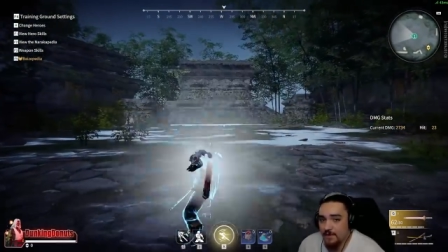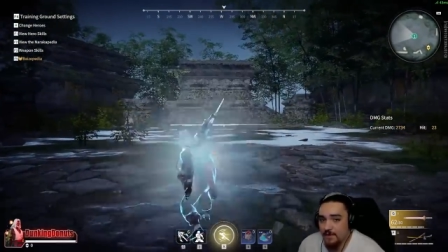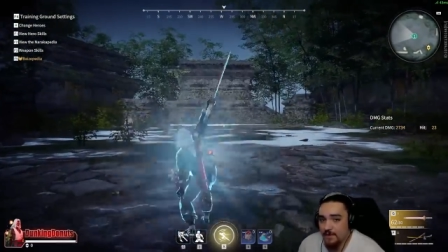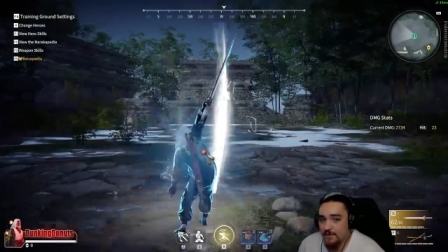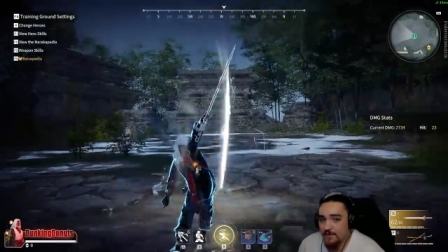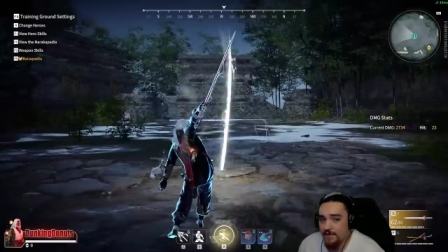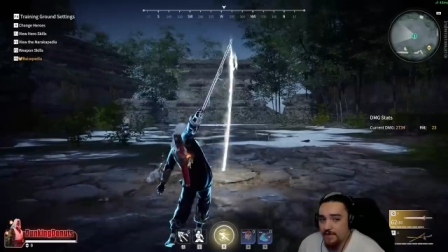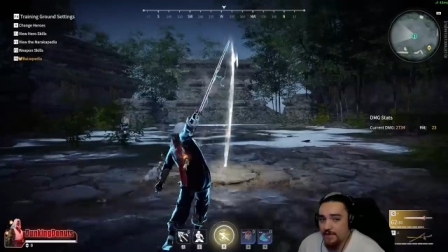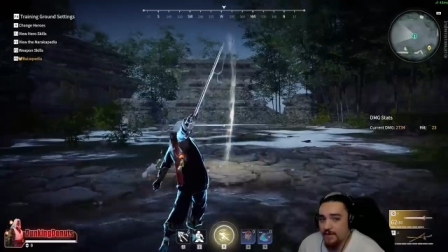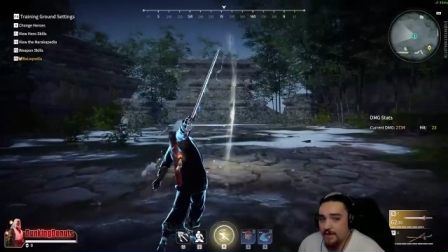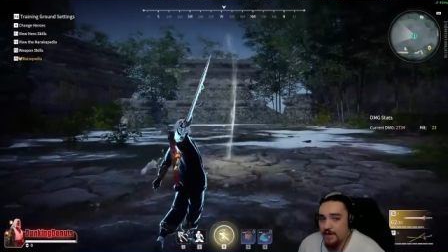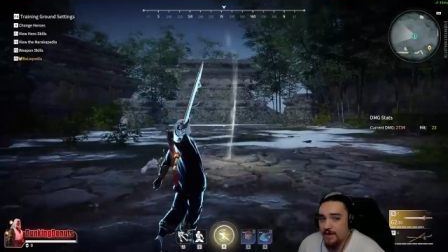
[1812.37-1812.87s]

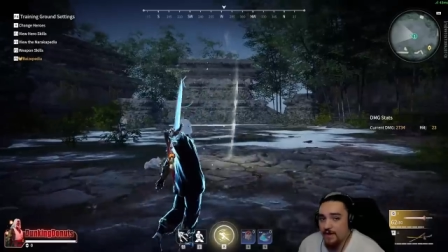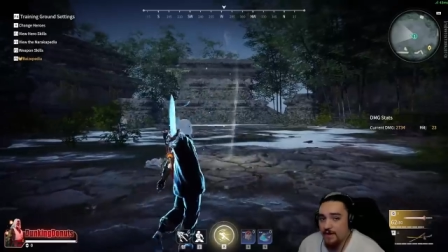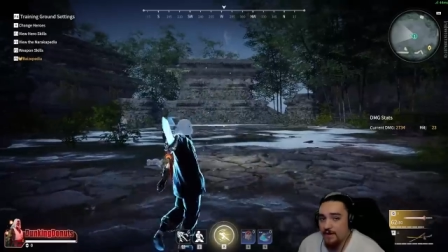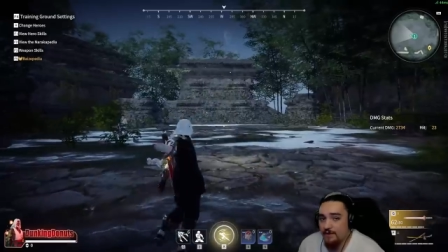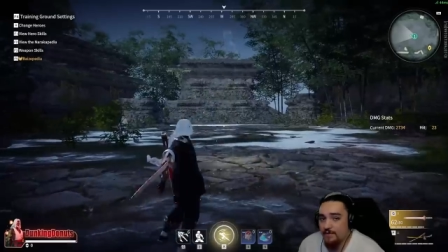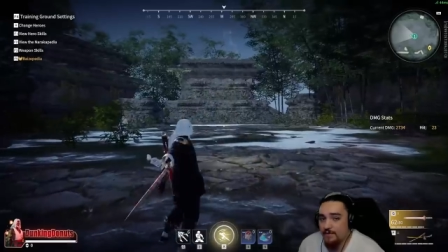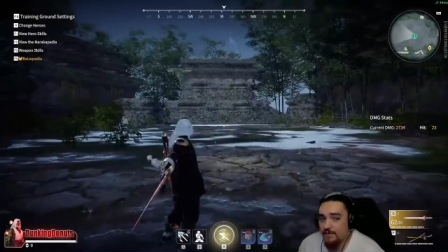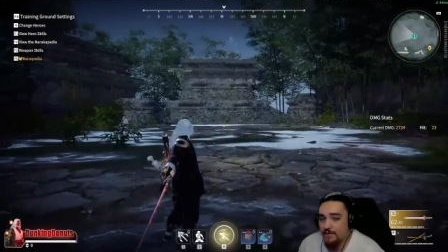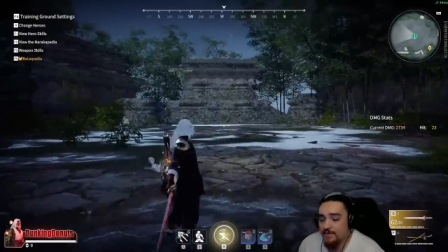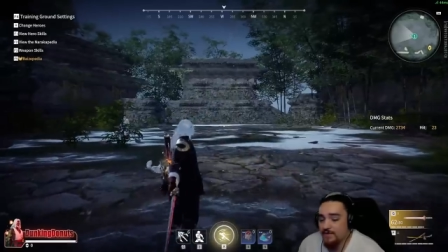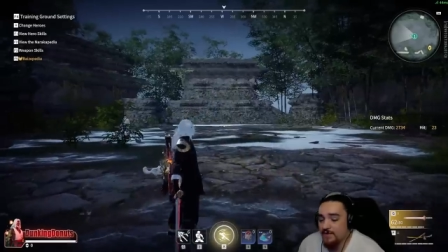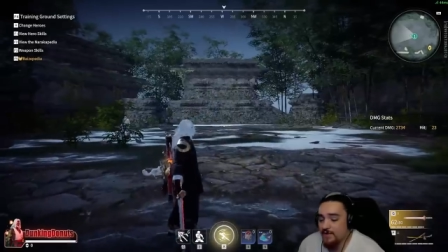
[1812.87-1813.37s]
and then
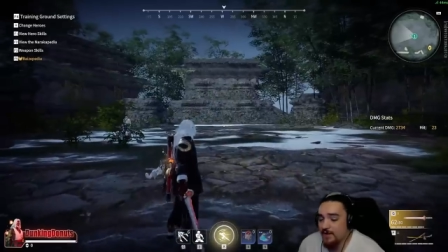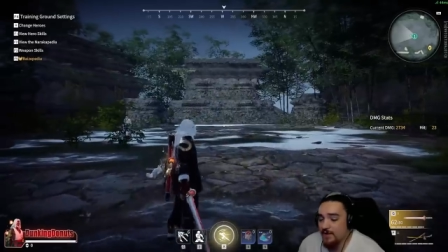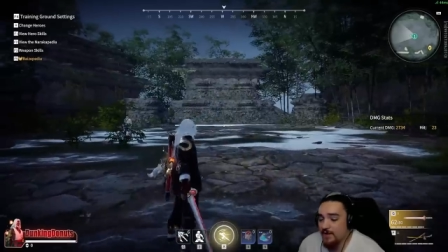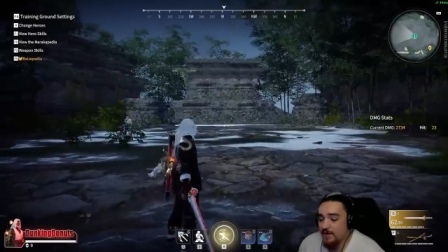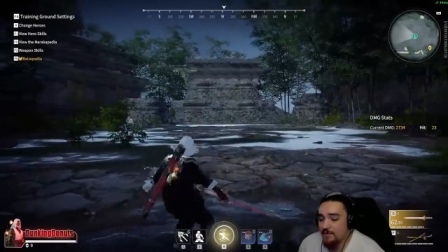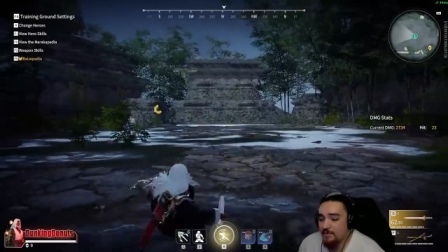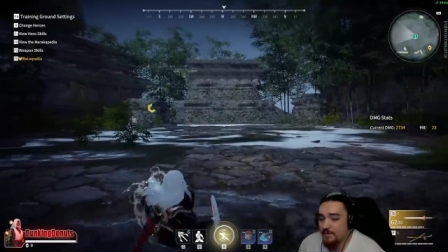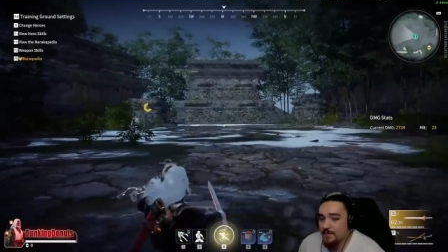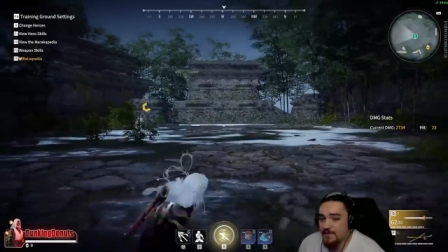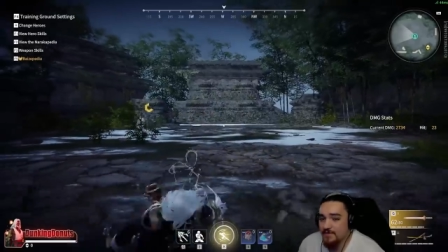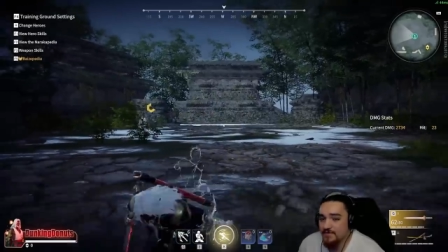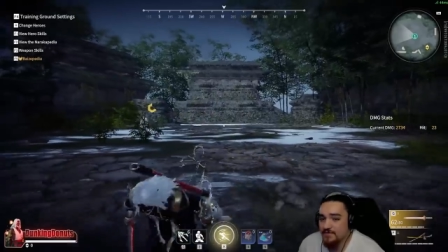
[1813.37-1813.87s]
allowing the
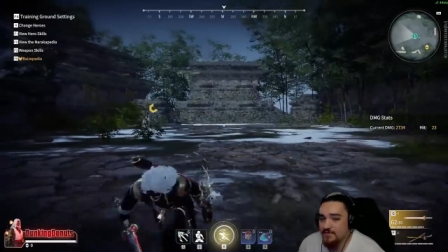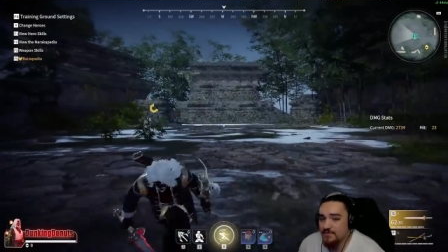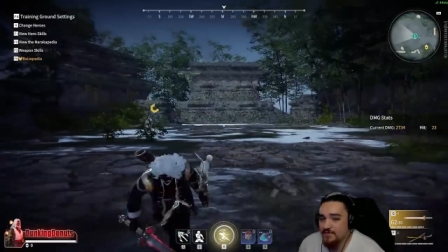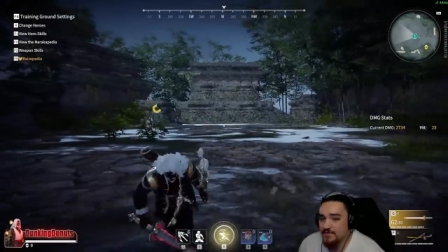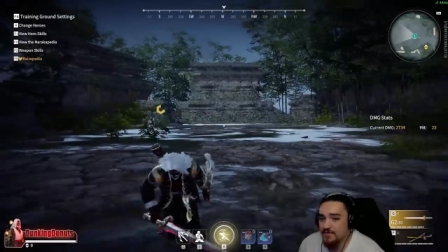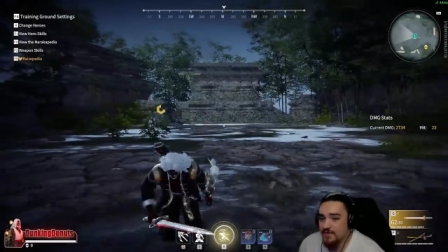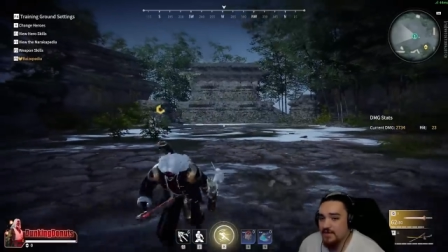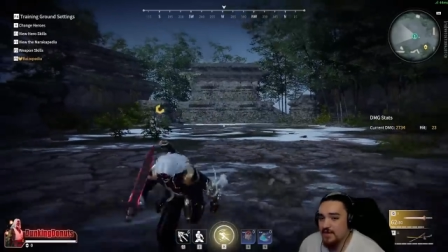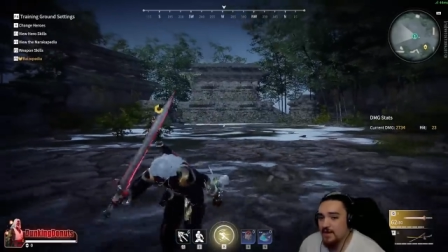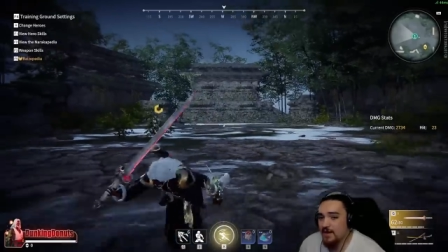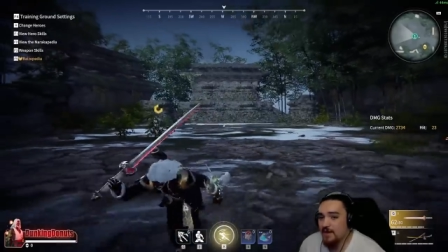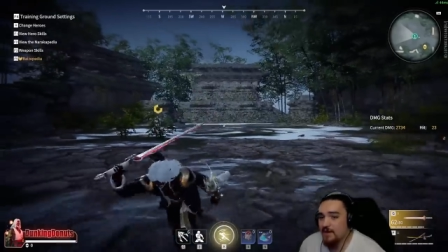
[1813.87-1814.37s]
animation
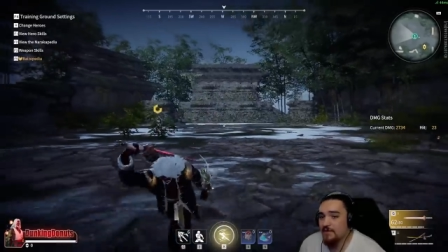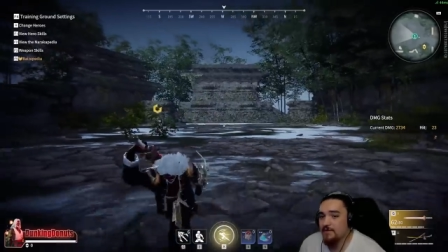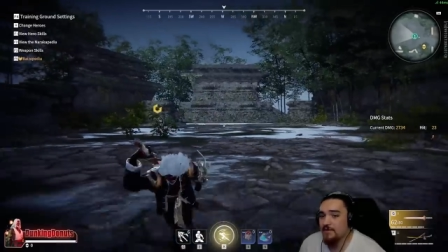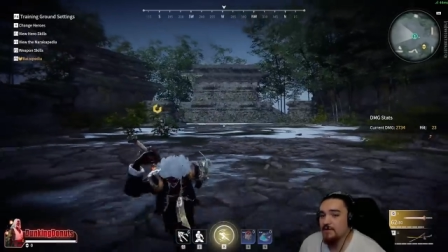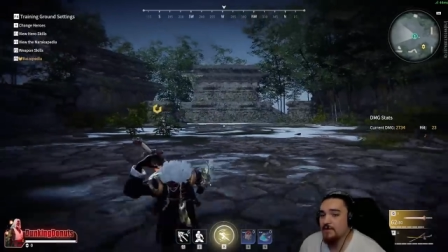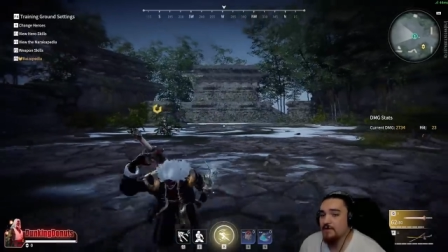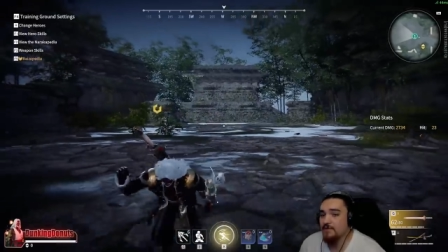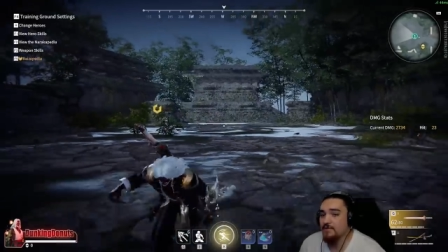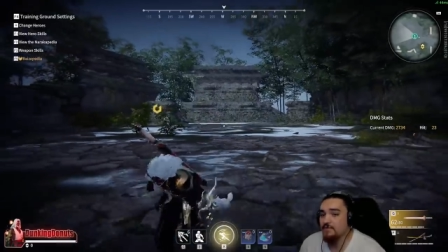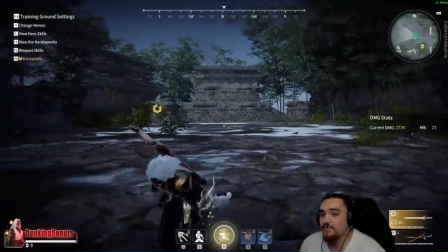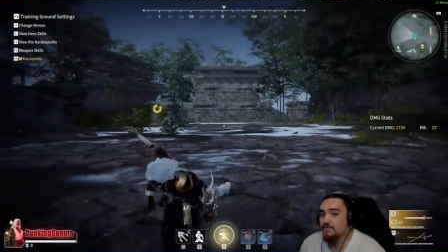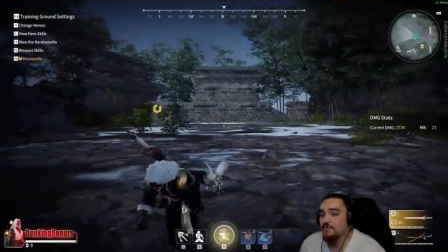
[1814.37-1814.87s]
to
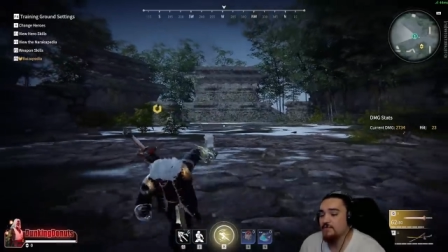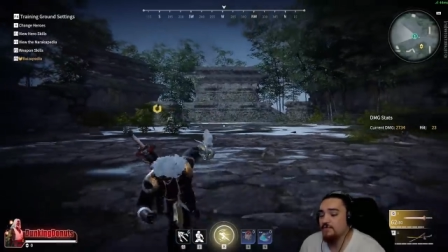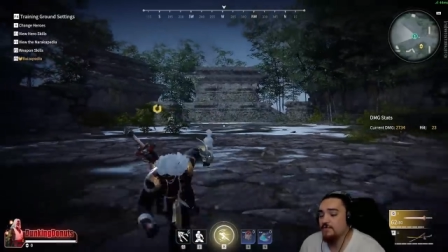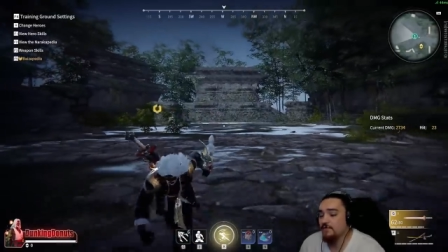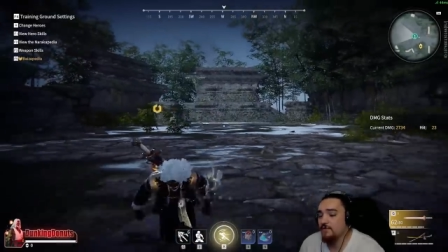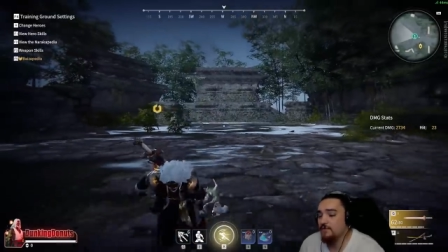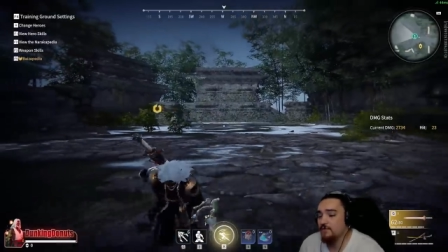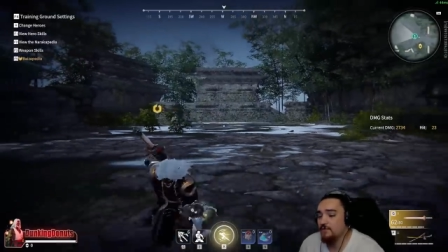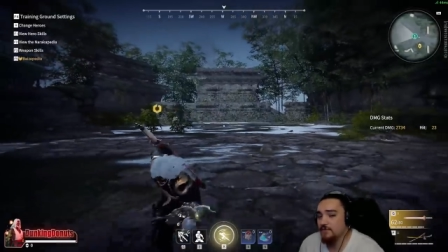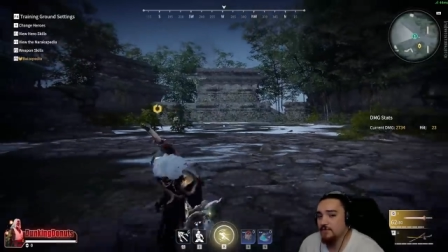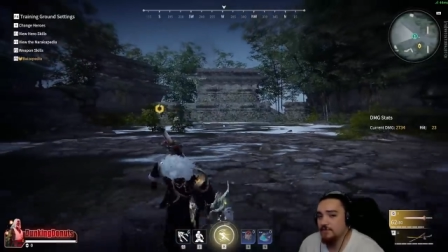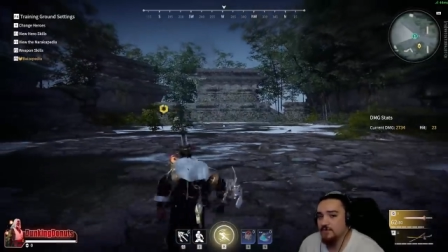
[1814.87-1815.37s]
carry you
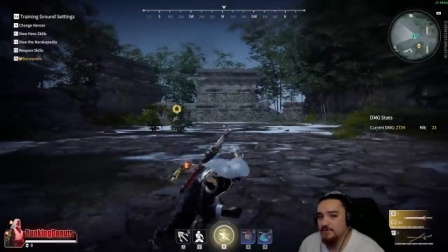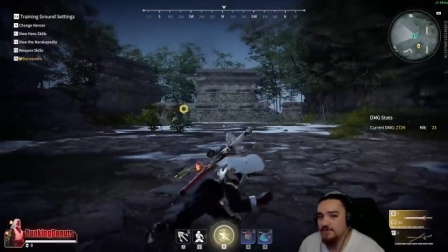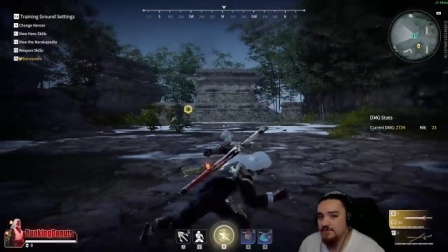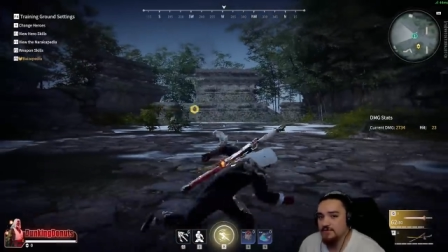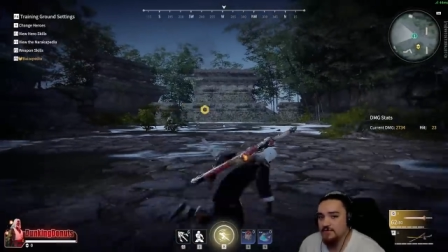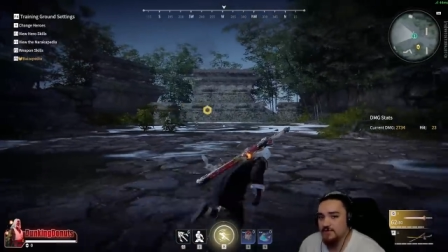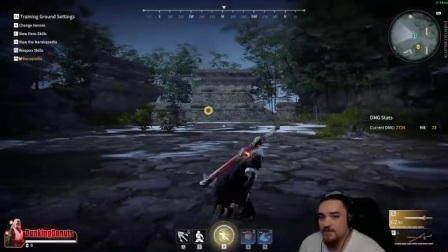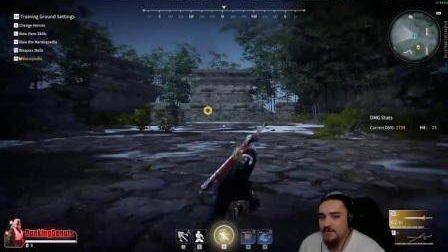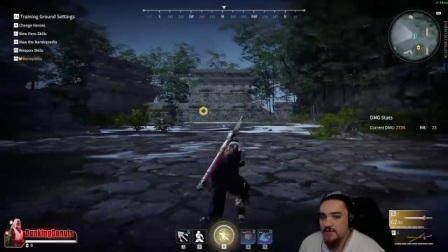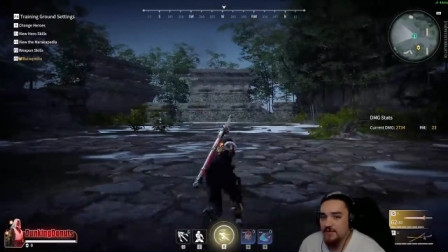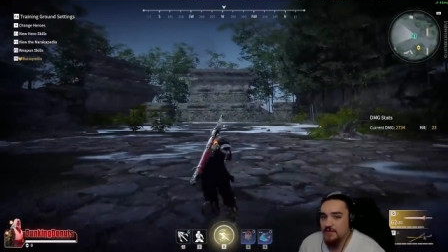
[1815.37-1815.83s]
forwards,